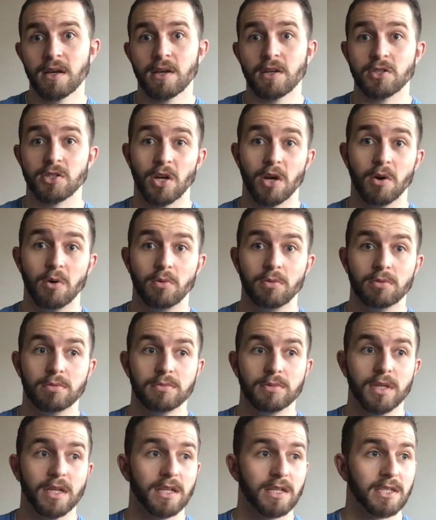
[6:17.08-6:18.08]
so
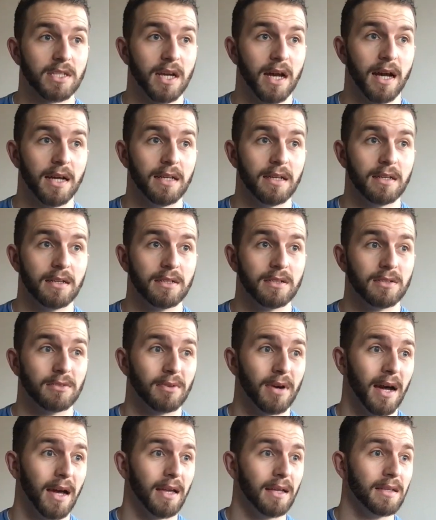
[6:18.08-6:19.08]
you decided,
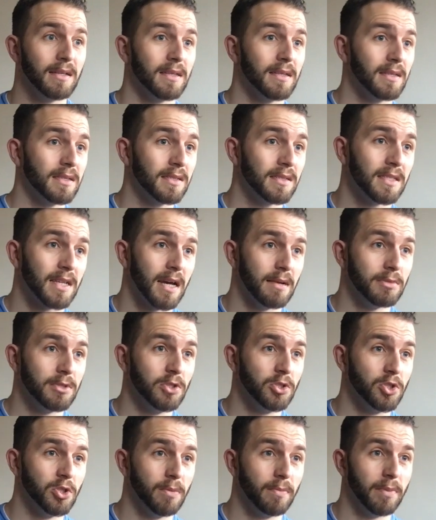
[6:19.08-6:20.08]
right, it's time
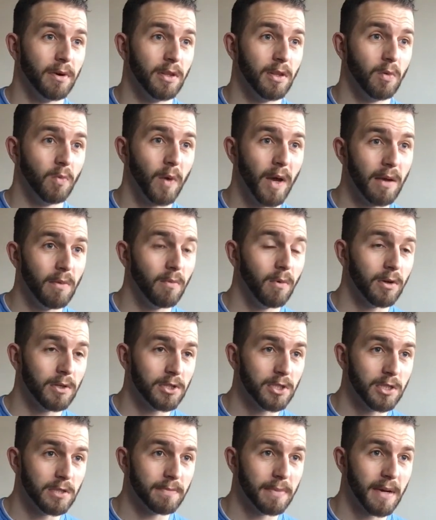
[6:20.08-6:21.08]
to jump on the Weight
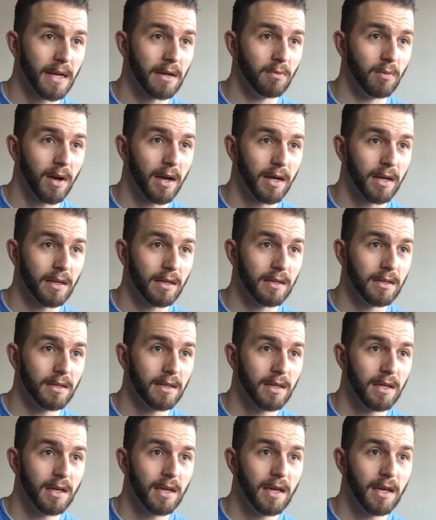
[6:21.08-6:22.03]
Watchers bandwagon,